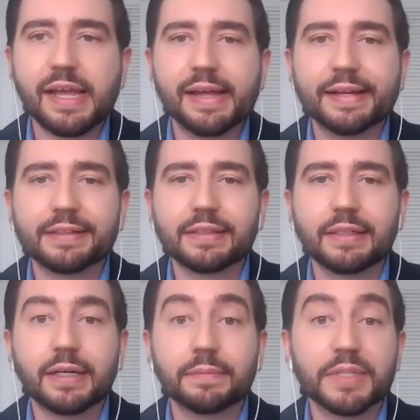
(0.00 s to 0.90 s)
And
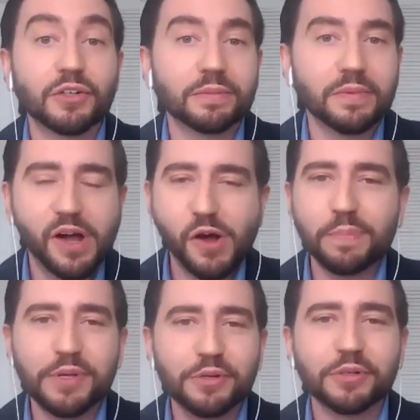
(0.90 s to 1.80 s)
um, you know,
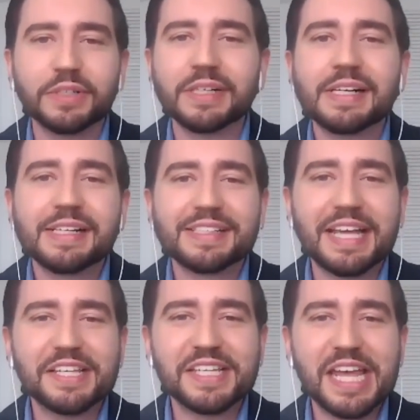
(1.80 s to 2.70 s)
hope you
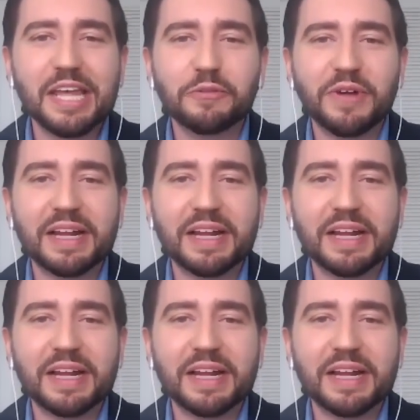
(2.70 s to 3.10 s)
stay safe,